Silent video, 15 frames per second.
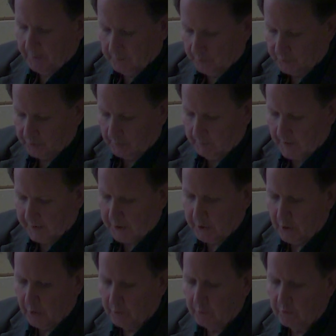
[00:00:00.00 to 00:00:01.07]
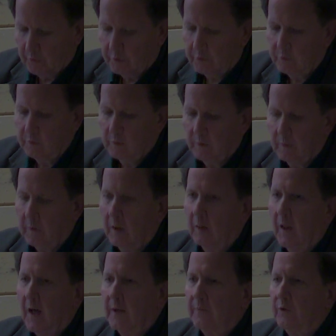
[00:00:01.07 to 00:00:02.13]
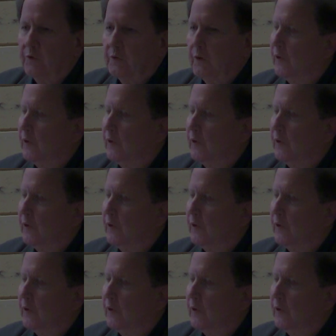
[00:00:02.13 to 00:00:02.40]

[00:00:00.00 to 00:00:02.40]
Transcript: somebody known to a lot of us in the